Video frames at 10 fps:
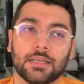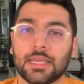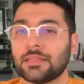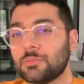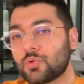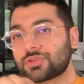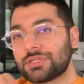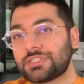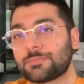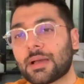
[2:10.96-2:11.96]
Take the
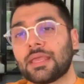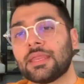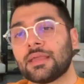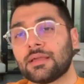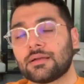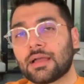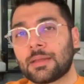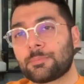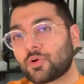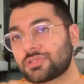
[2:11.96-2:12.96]
most inspiring
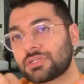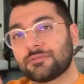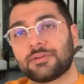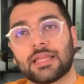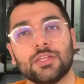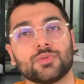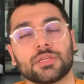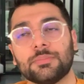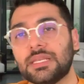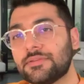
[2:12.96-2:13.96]
and positive values
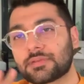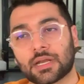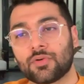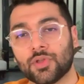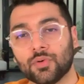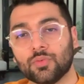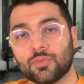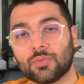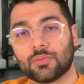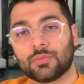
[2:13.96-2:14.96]
and beliefs around you
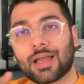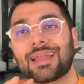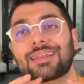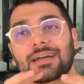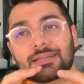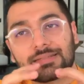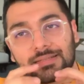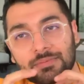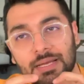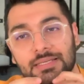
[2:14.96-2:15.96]
and
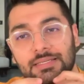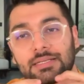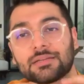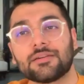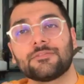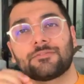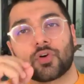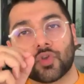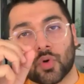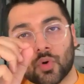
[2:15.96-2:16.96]
customize it
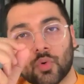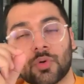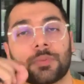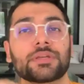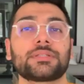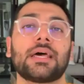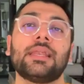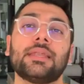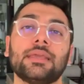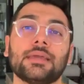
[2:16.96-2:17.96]
for your own
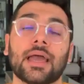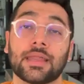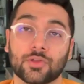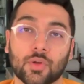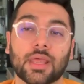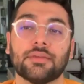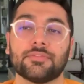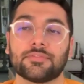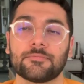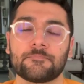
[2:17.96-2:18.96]
personality and your life.
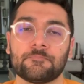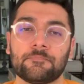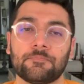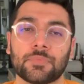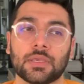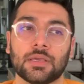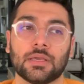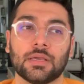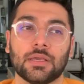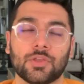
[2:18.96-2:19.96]

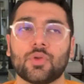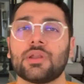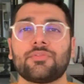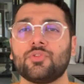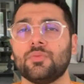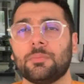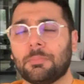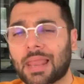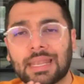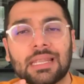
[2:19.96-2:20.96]
You don't have to
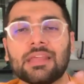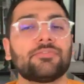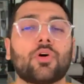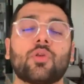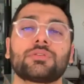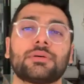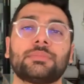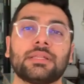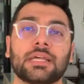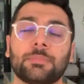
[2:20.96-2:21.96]
blindly follow
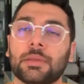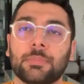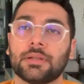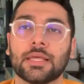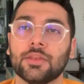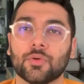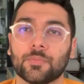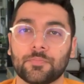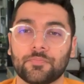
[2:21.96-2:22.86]
something that people tell you.